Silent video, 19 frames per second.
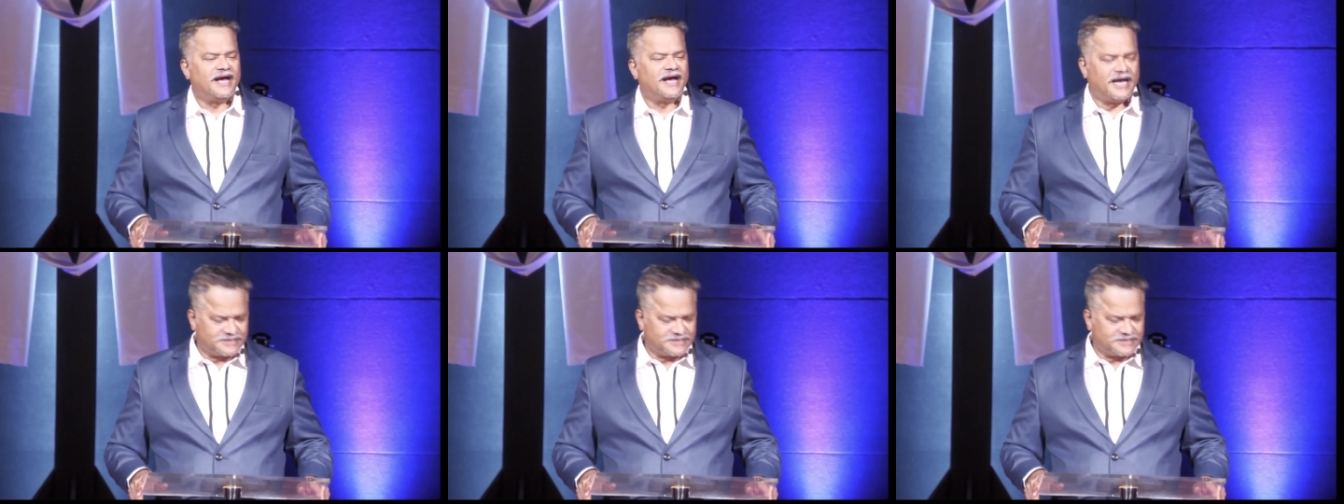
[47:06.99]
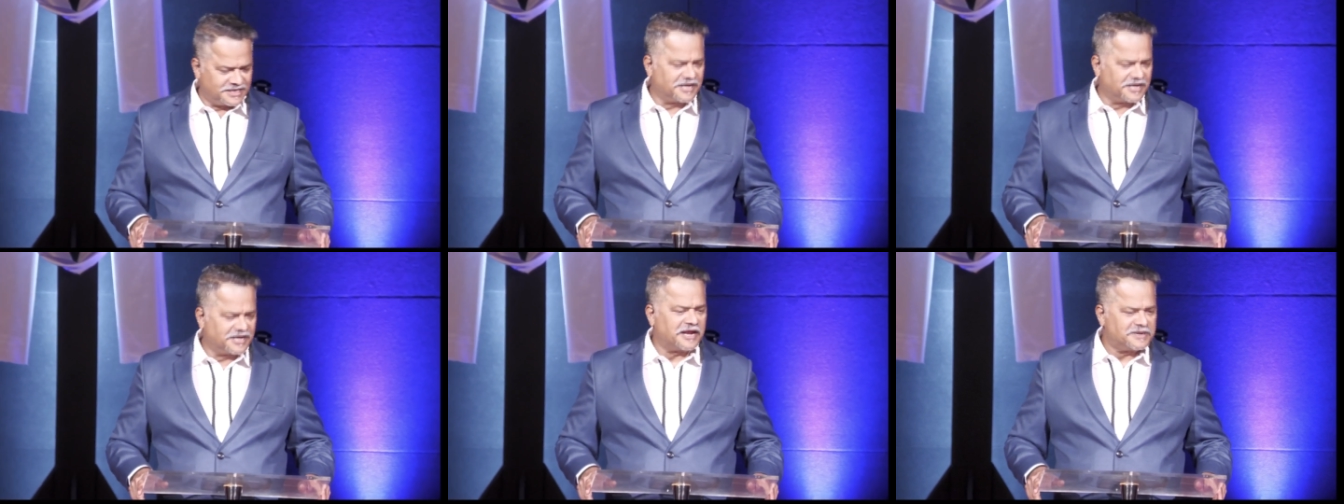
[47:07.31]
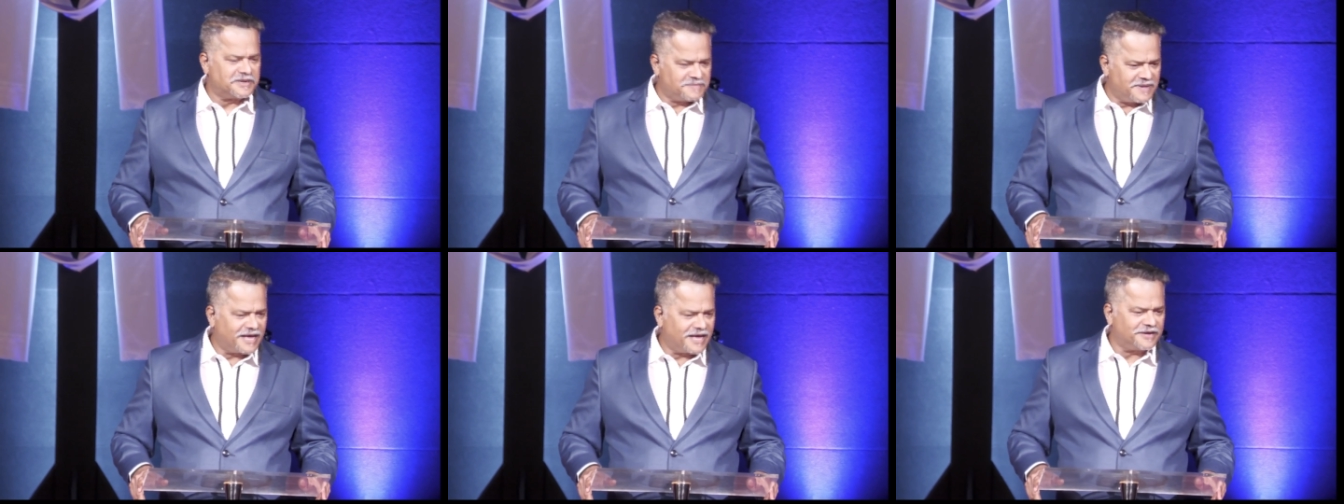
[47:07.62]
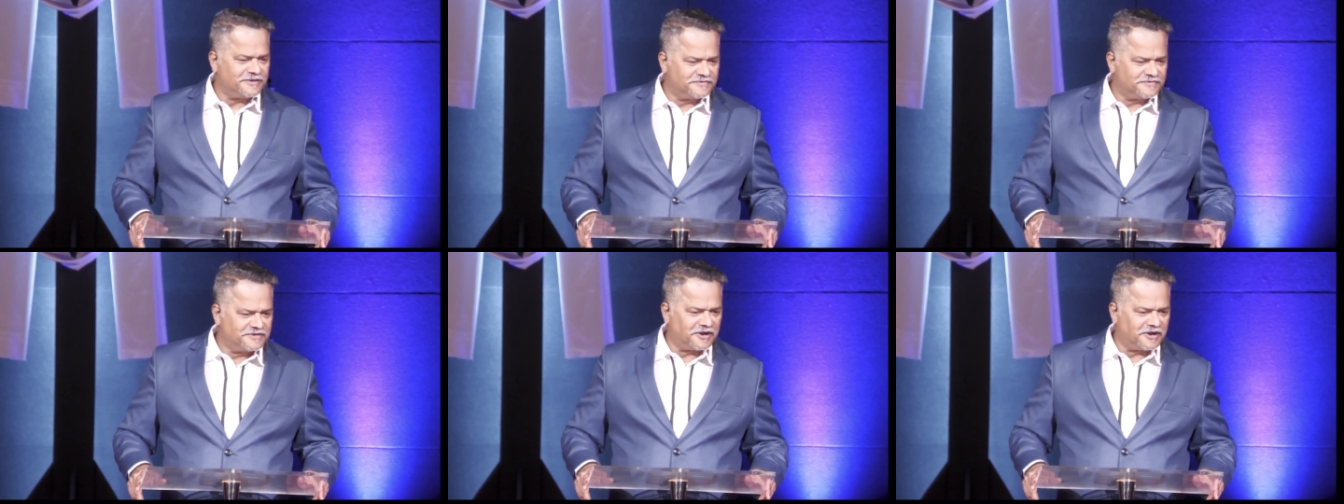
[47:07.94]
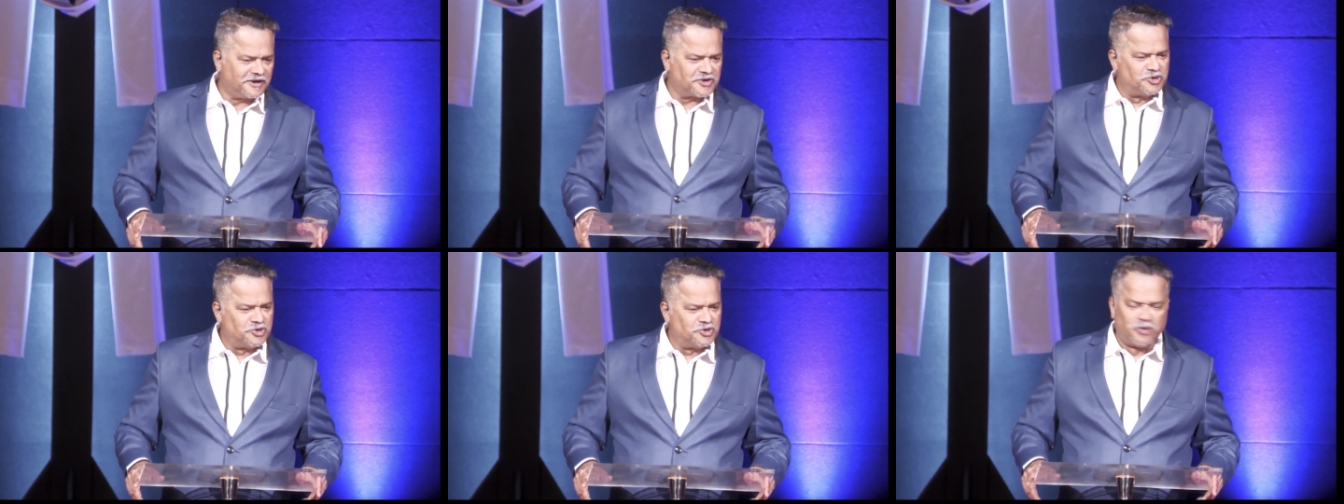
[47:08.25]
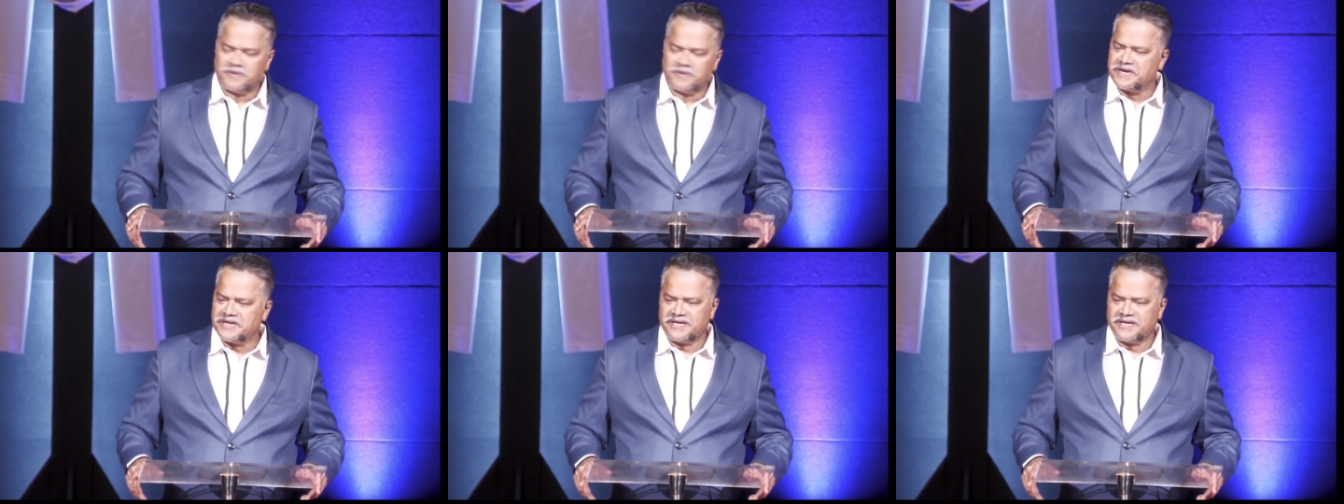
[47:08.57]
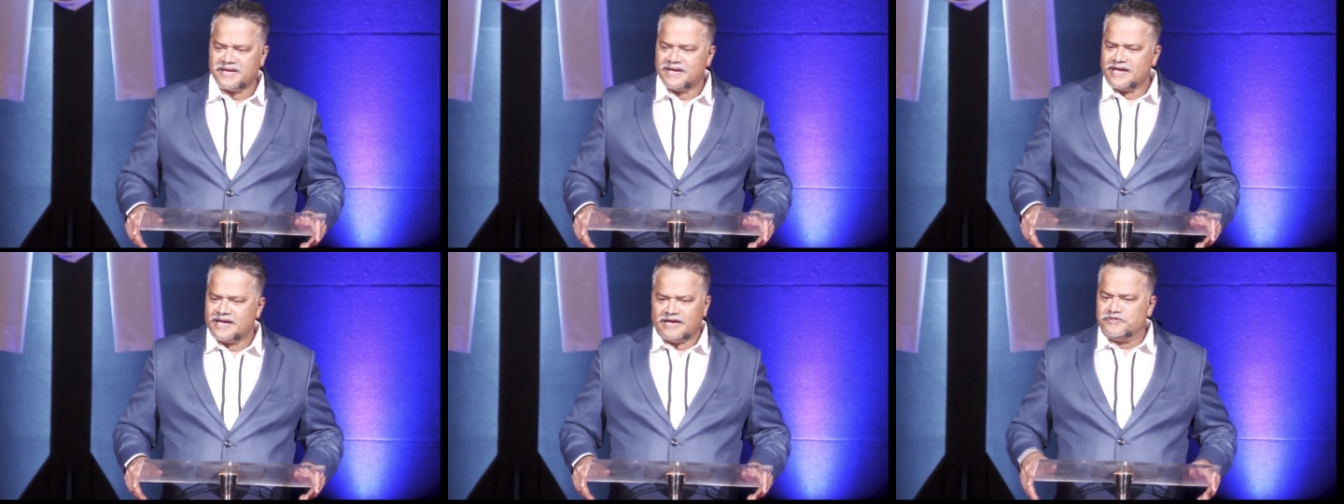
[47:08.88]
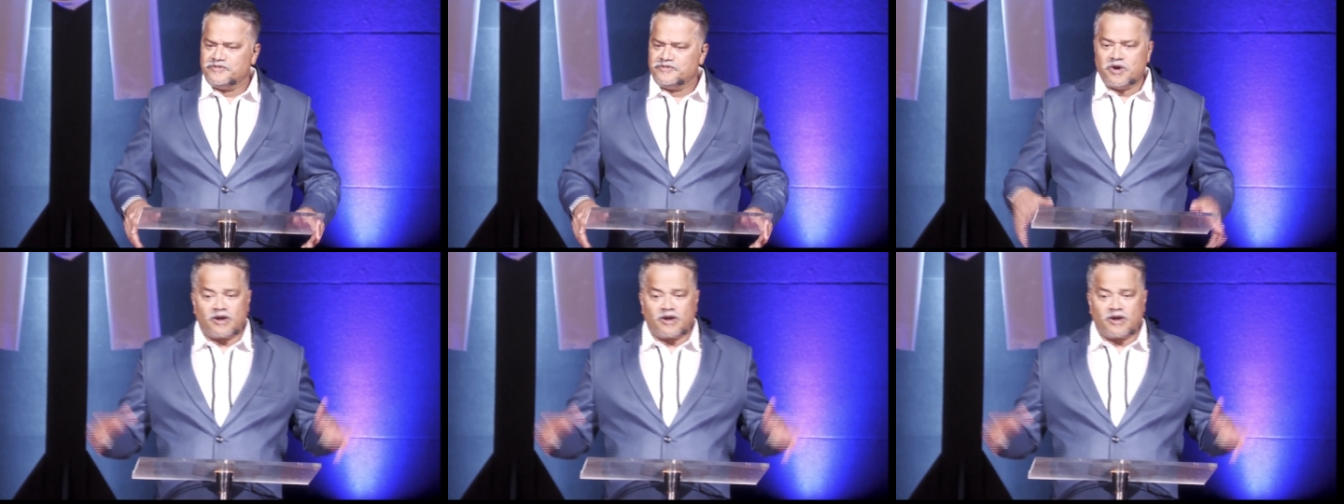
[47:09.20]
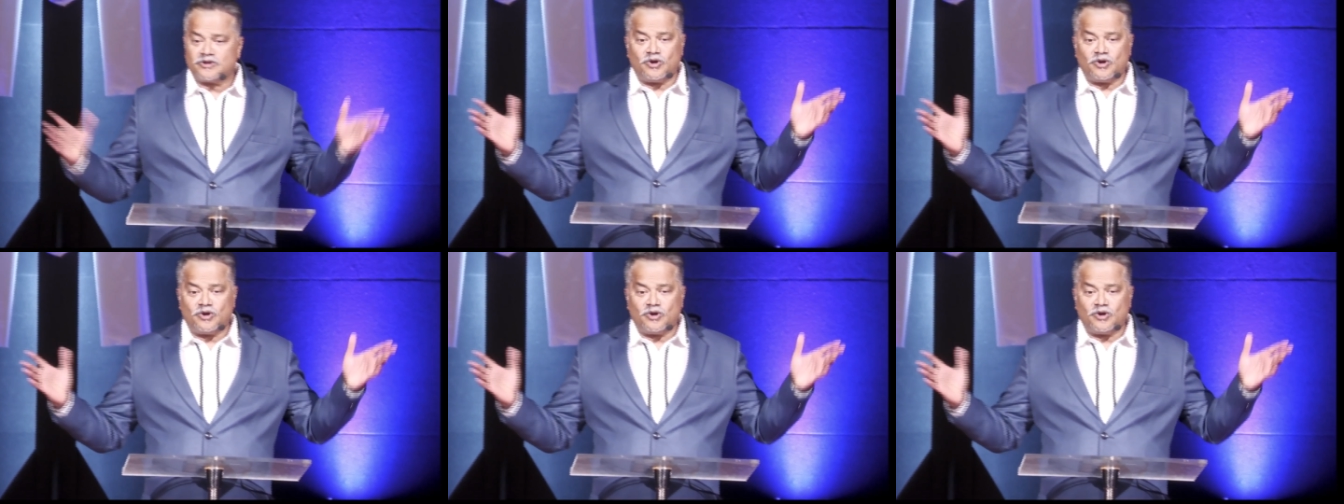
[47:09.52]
as a great man of God. Nobody, we all